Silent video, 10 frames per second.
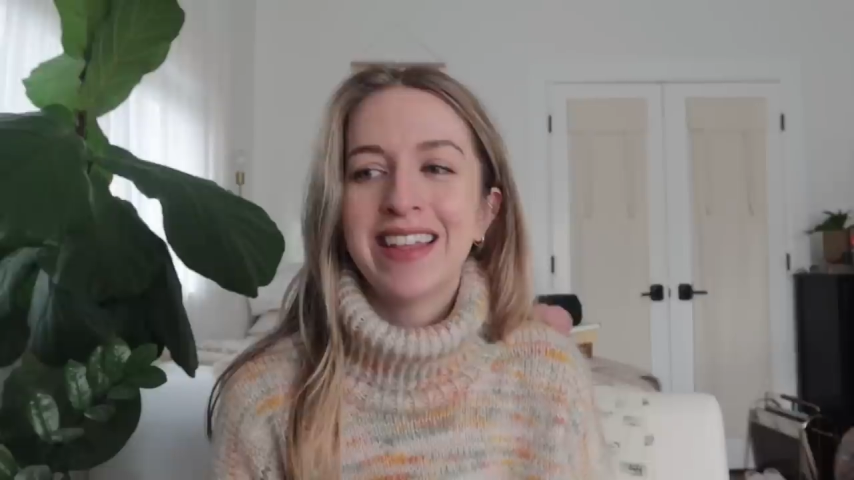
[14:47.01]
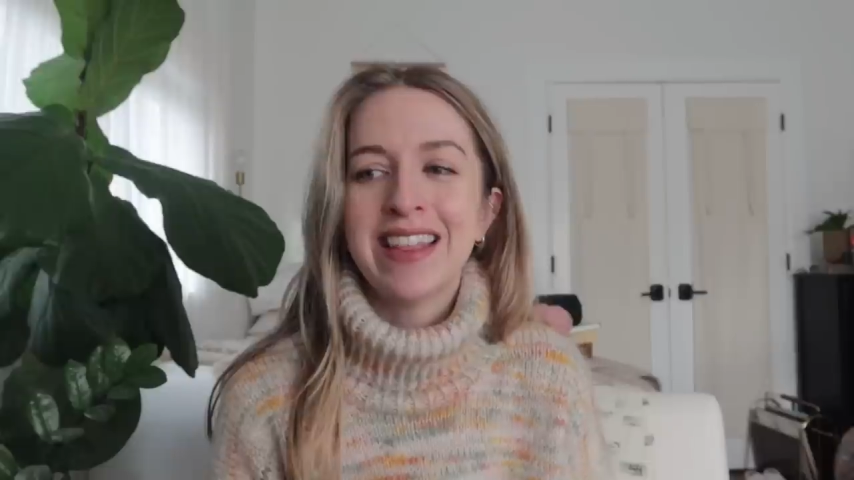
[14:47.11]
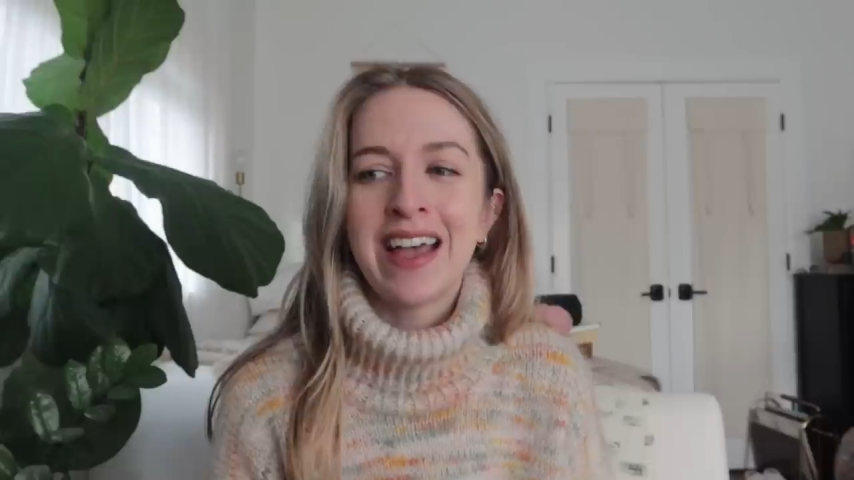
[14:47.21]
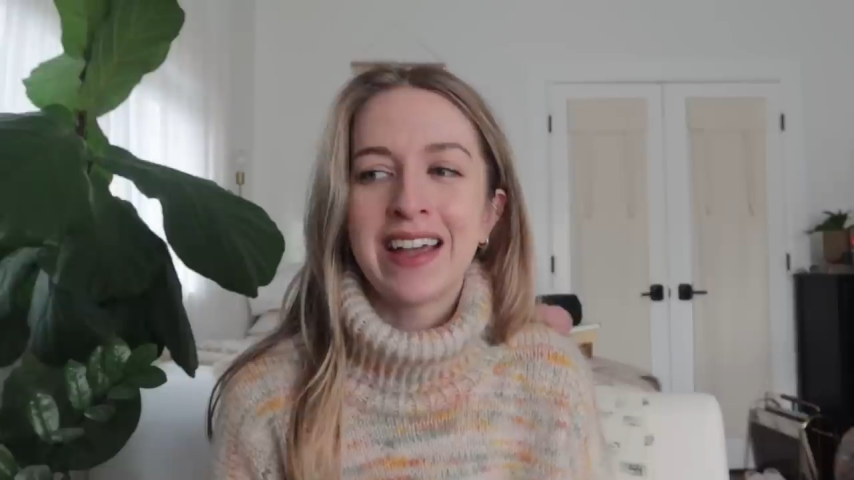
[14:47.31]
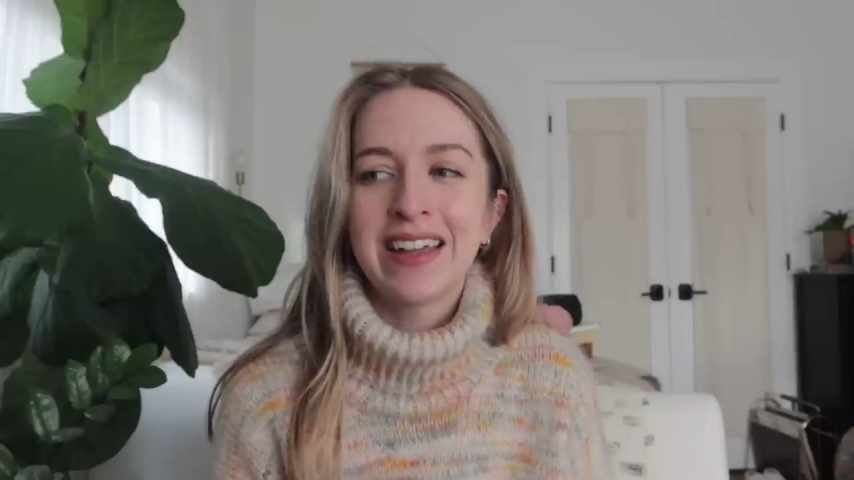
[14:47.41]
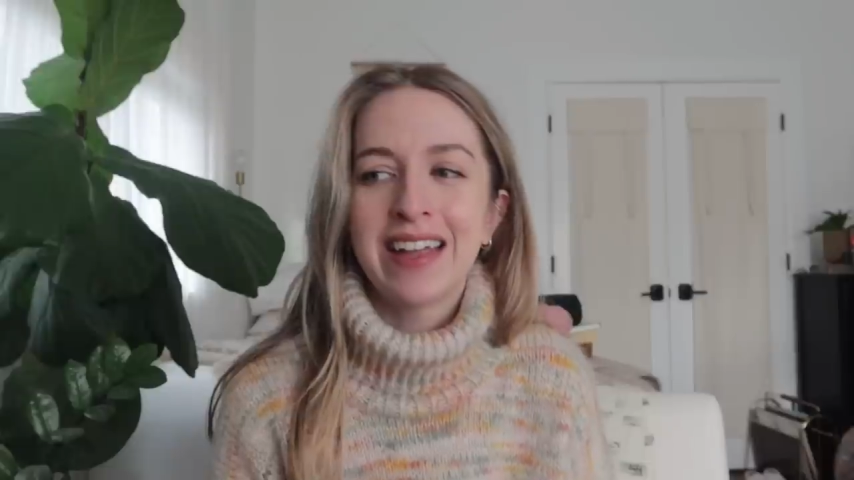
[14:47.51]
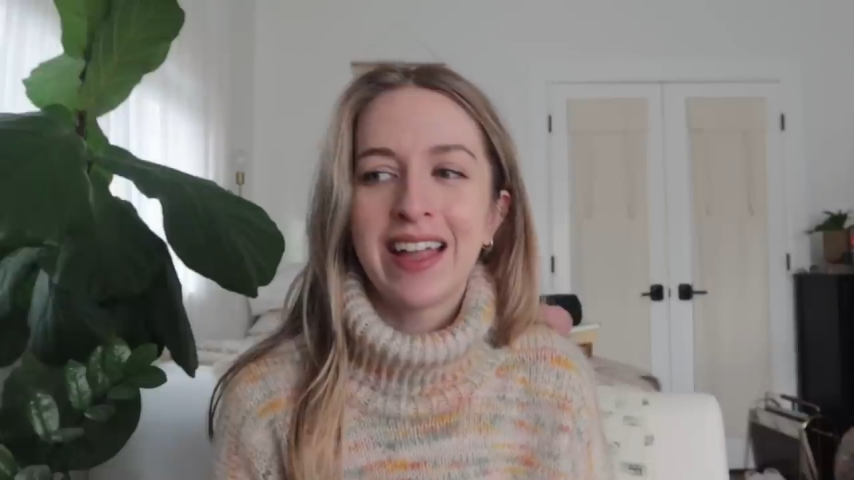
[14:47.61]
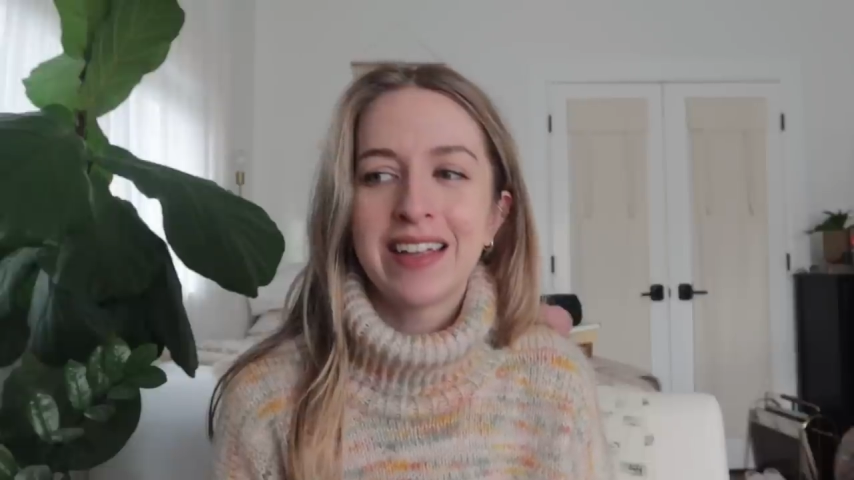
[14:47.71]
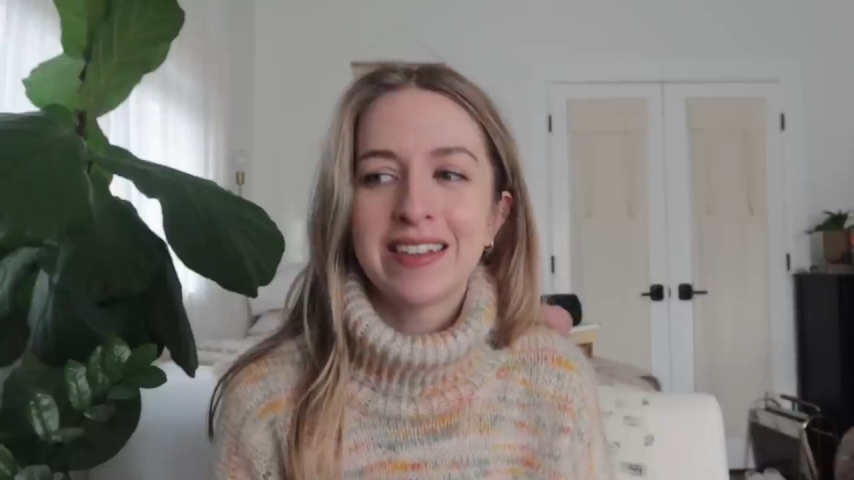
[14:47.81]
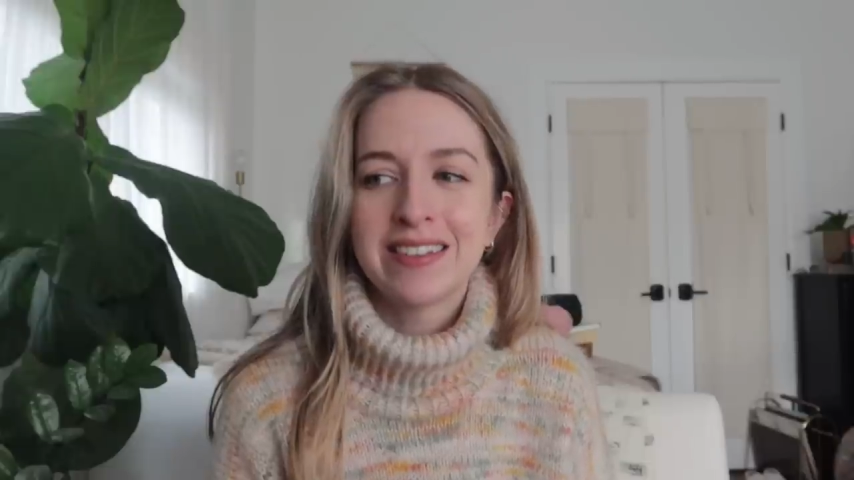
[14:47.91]
that
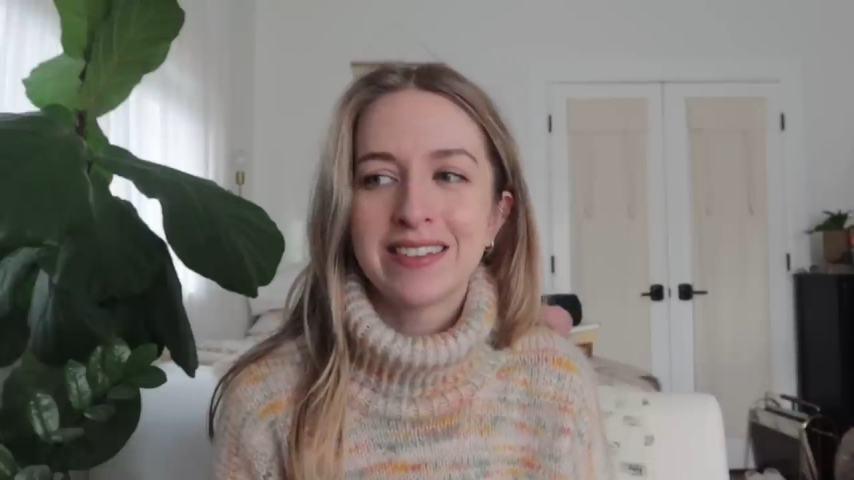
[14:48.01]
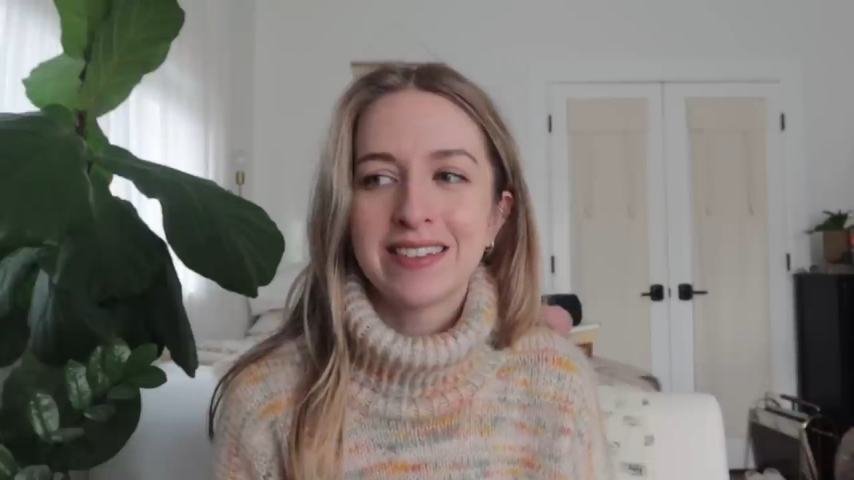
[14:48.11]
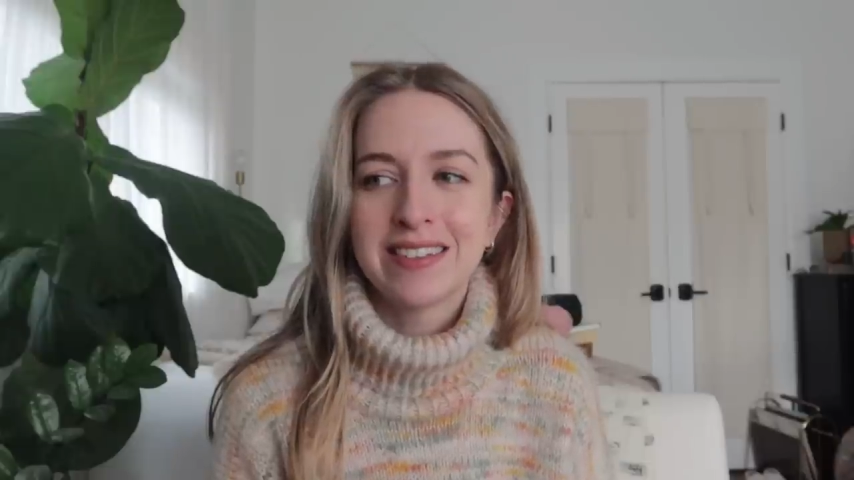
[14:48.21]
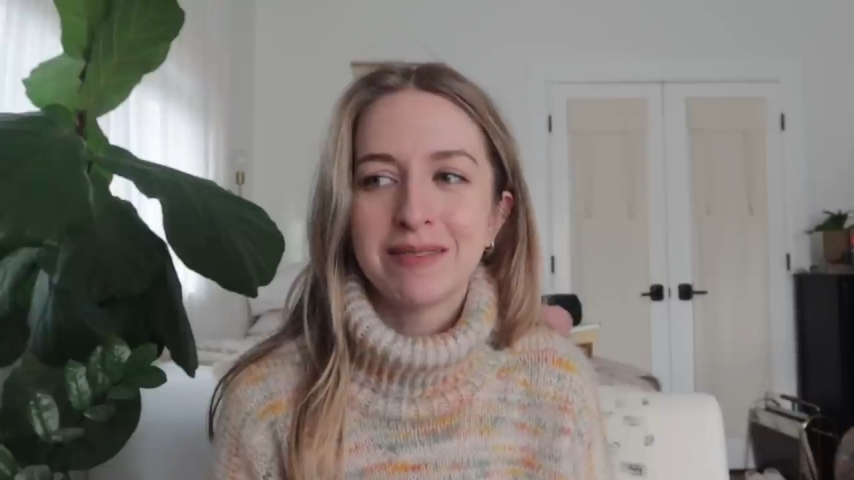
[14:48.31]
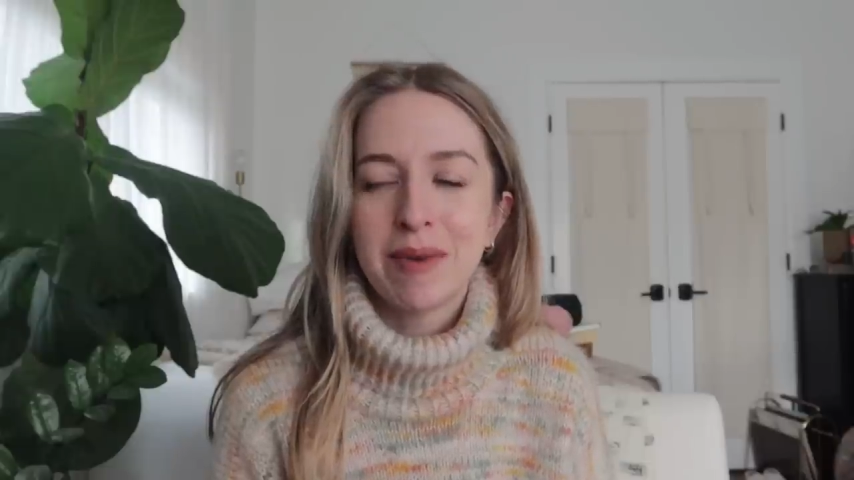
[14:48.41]
is